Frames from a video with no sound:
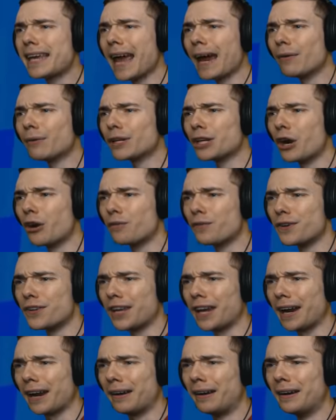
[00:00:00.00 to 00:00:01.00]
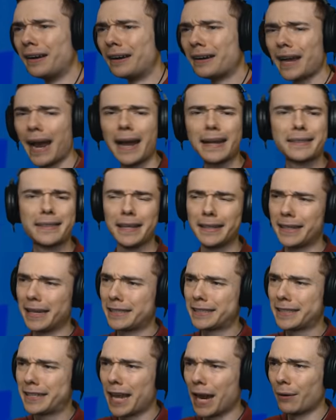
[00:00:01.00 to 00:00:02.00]
Gary over there. I think
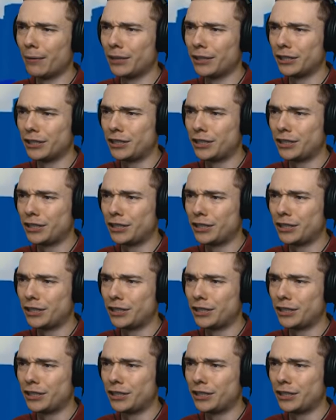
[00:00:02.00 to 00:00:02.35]
that's Gary the